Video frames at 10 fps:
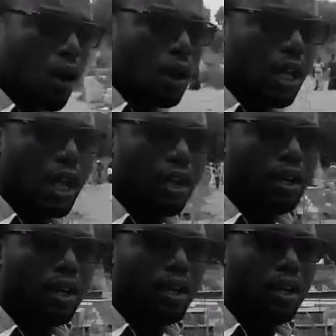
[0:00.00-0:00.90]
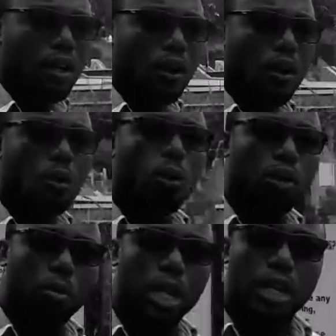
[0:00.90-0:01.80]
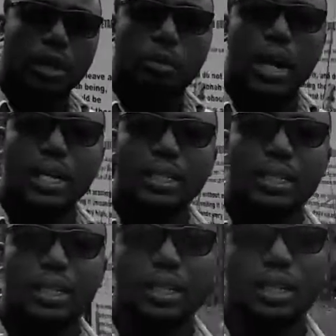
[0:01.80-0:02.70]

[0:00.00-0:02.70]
all that would have been in the past.